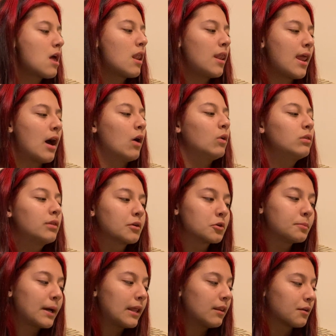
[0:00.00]
Now, little
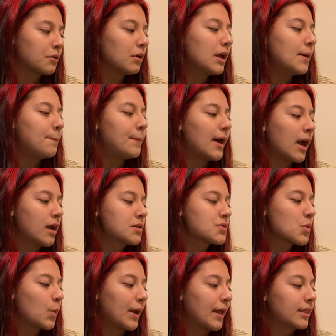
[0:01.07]
by little, it pecks
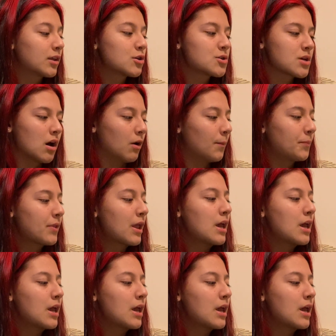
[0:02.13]
away at the shell.